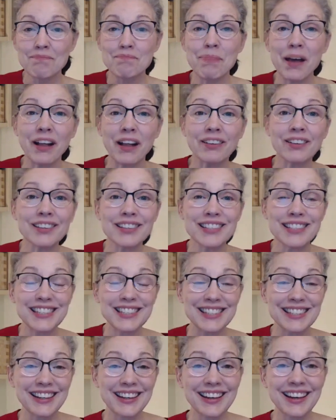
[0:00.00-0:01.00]

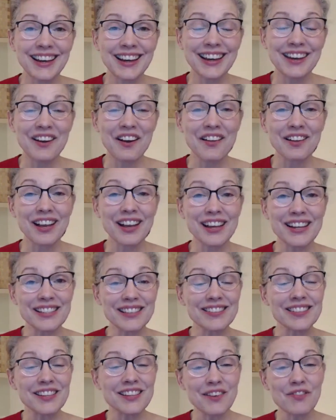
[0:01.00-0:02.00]
belts and all kinds
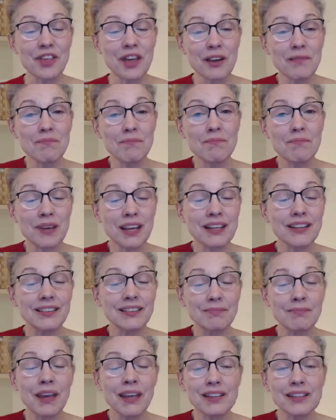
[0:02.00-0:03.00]
of stuff that
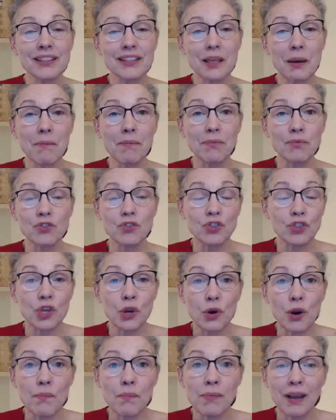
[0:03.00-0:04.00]
make makes them
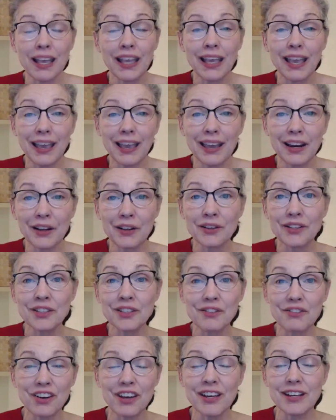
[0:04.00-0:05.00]
they're a mechanical
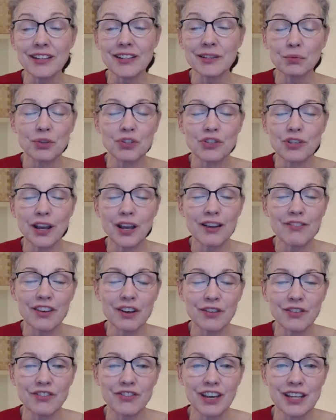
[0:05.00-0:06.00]
device which i
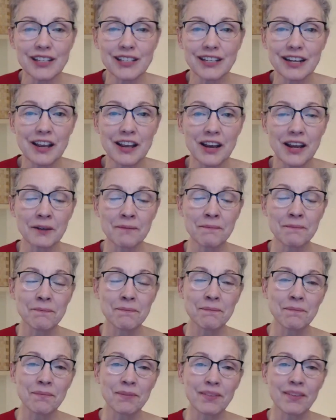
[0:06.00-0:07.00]
found fascinating
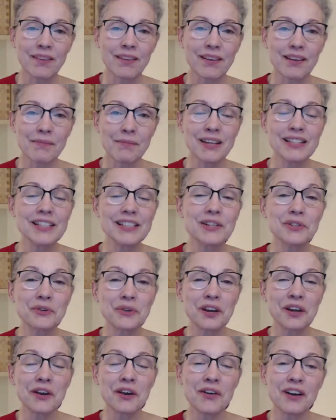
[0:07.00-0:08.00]
my
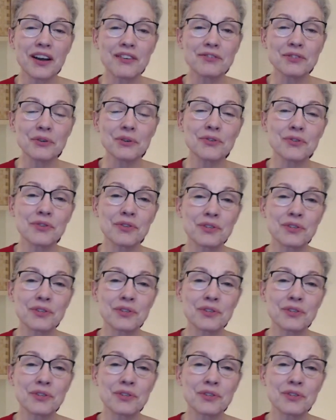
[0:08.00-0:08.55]
sister erin i've told you